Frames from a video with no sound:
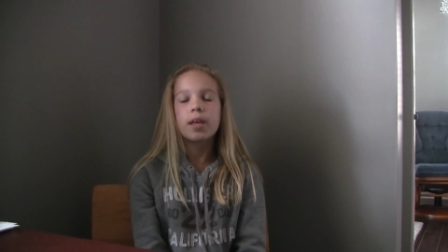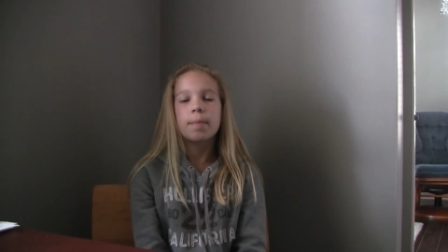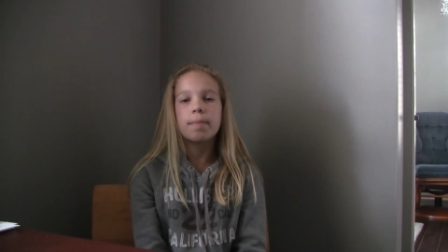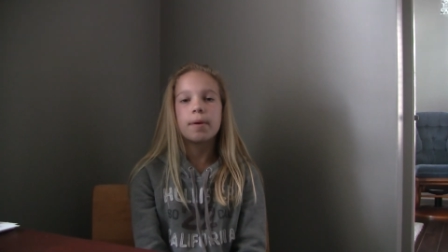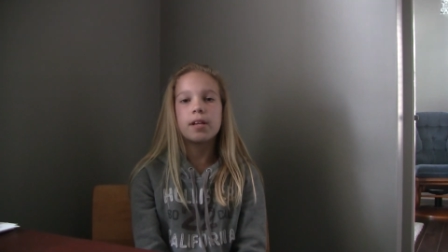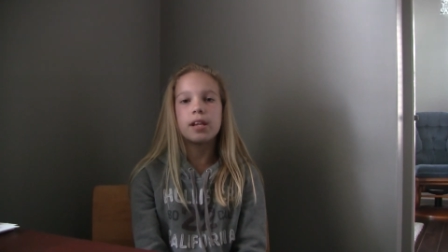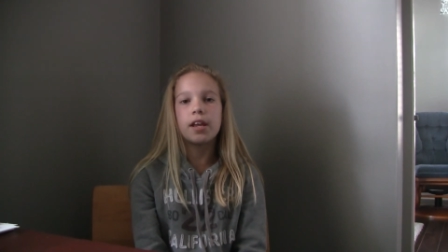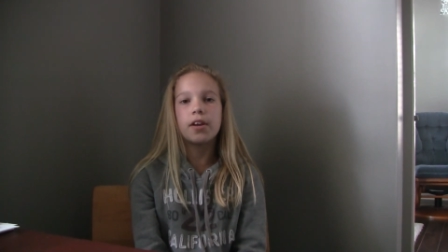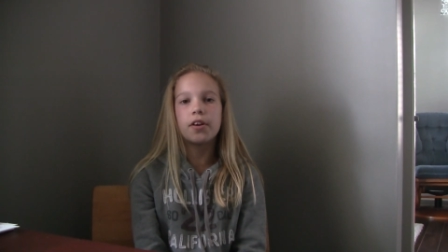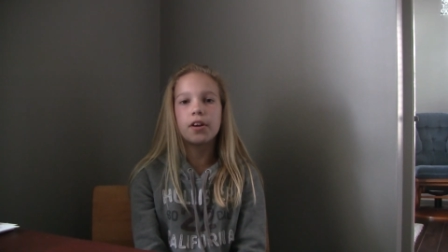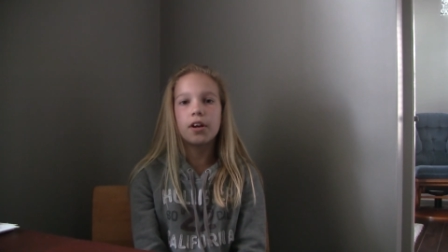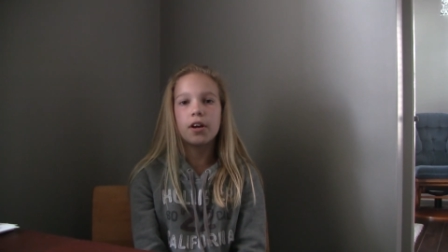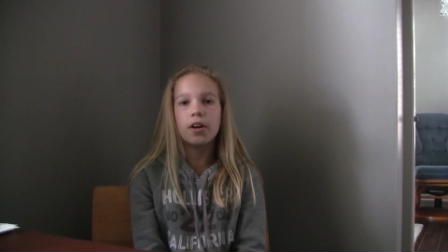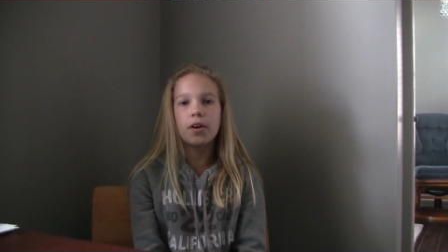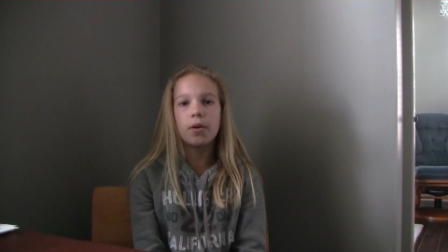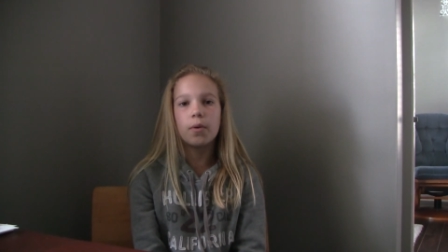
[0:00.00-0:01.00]

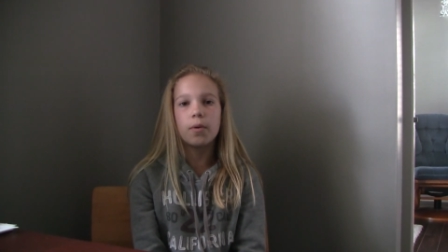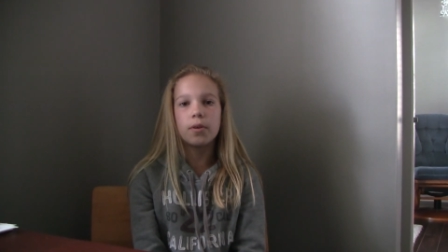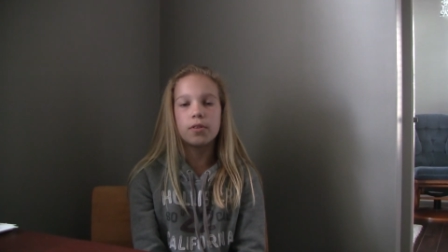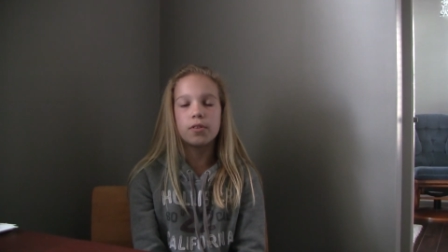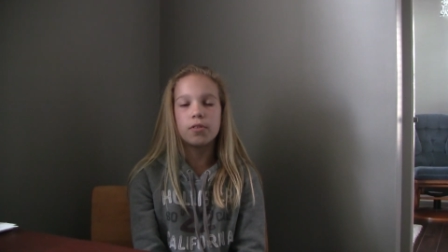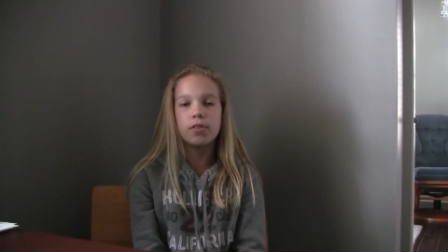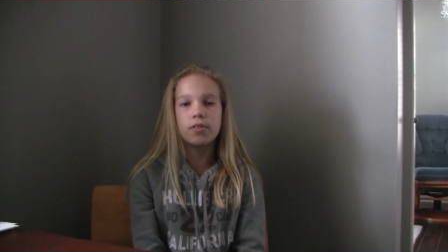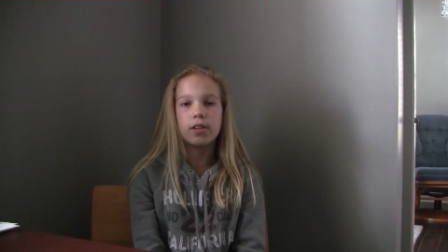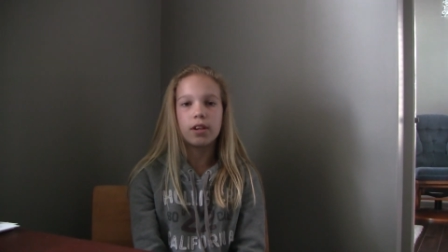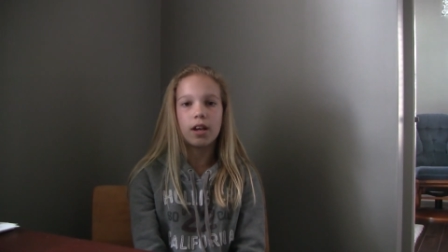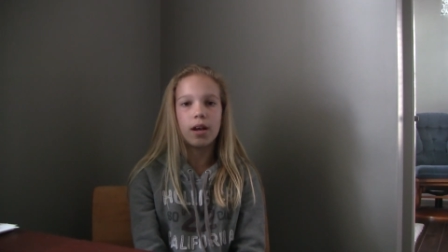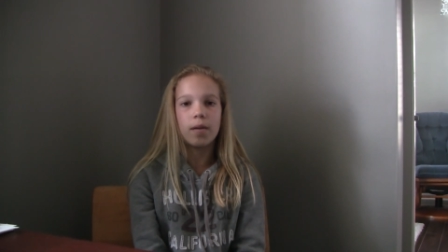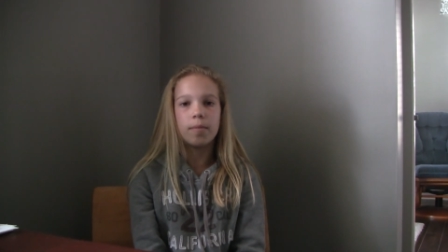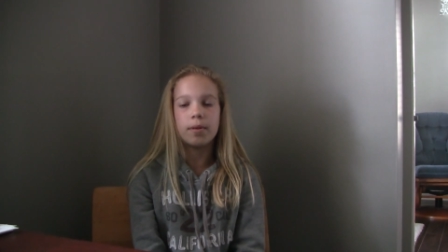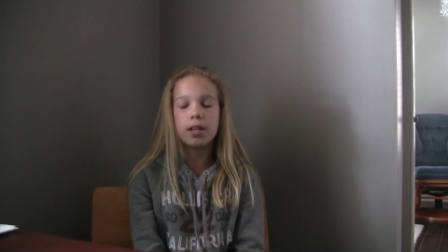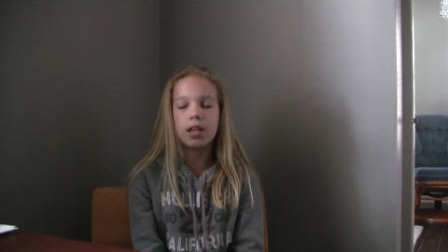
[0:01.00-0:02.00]
Panera or Noodles and
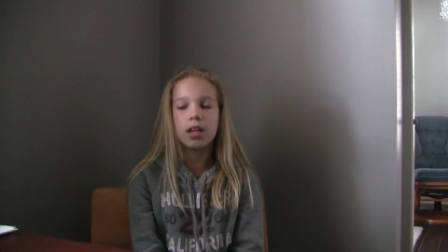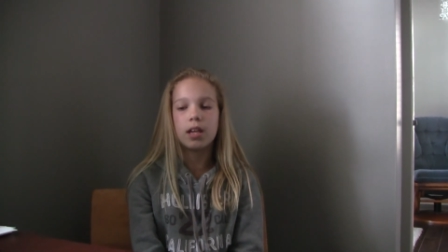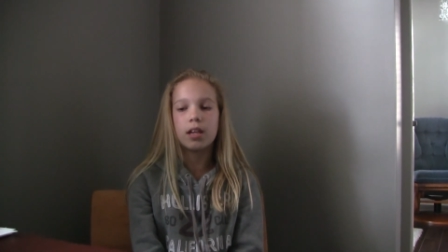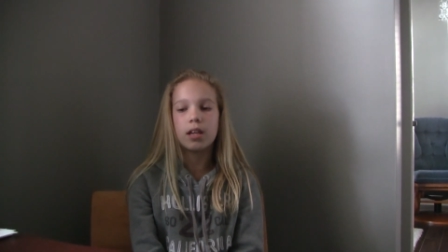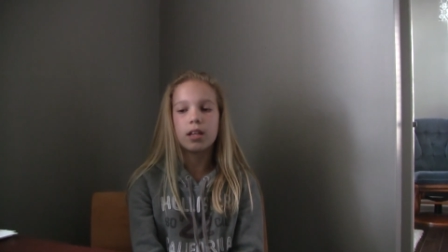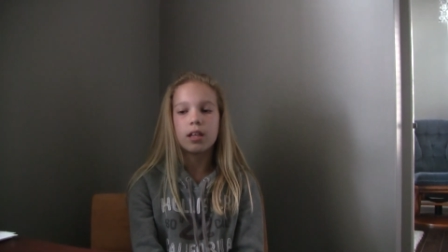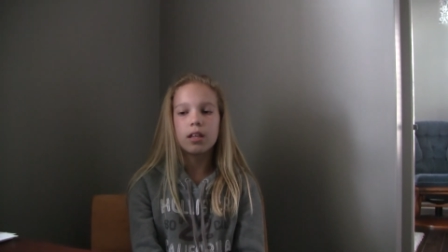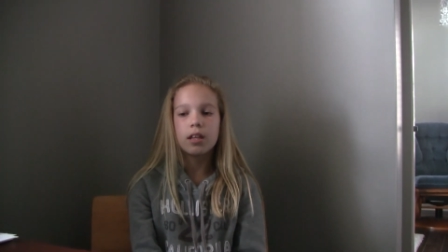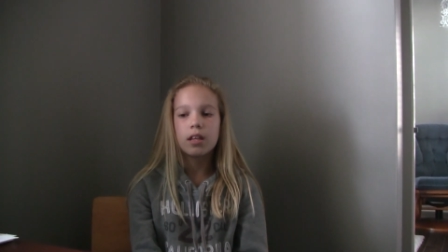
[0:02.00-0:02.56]
Company,